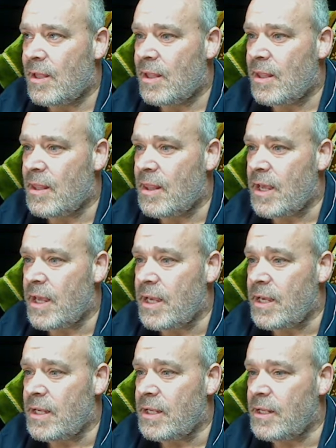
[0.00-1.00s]

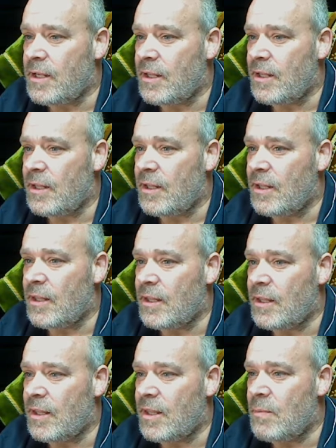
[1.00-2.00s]
they,
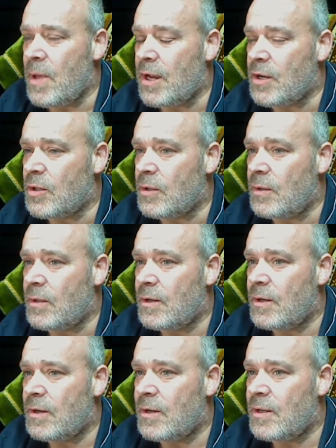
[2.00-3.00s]
the medical
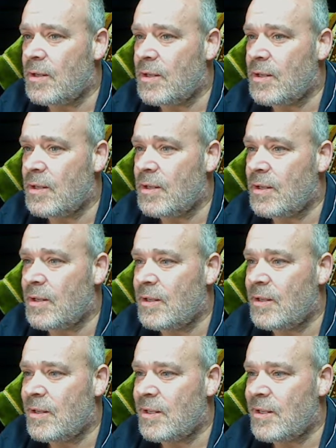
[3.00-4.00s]

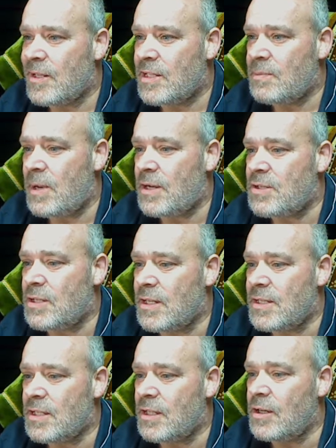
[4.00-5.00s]

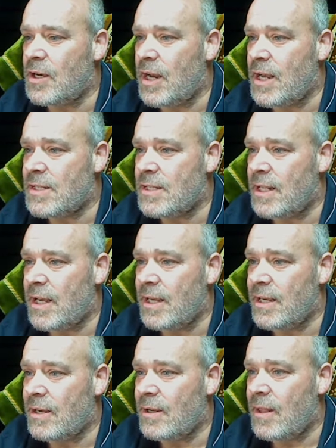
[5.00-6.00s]
specialists look at us like
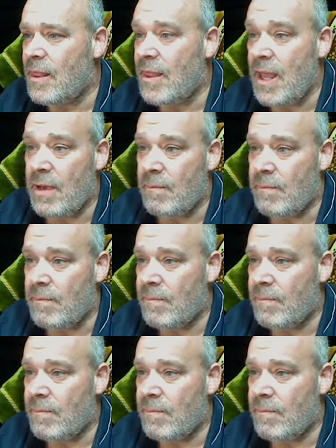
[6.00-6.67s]
them.